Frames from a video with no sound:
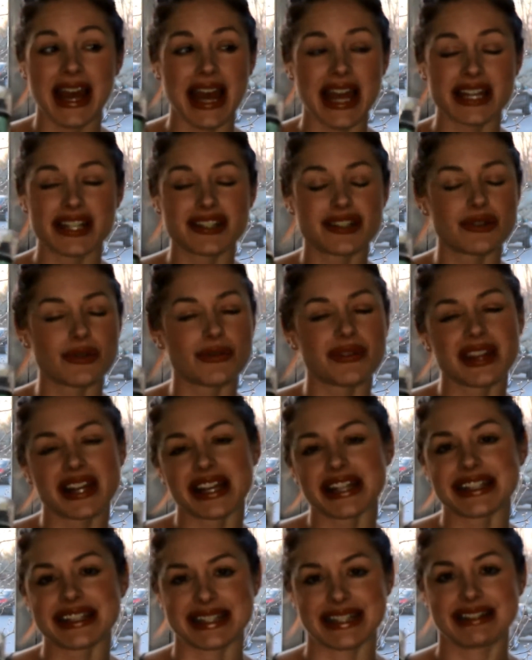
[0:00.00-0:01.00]
I just don't
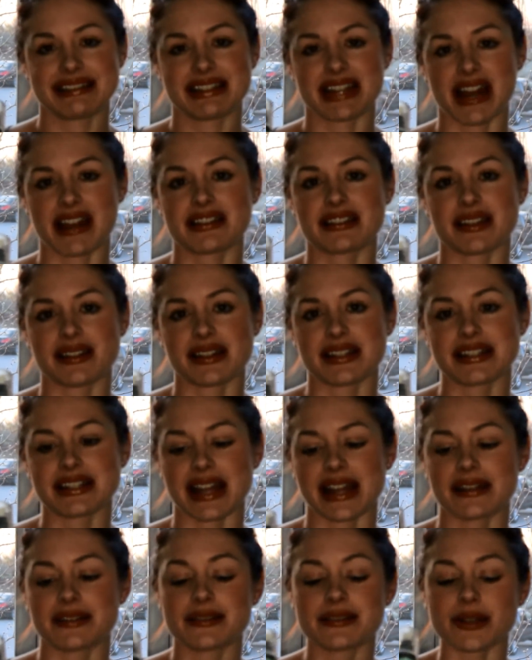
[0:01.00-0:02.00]
think it sits nice on the skin.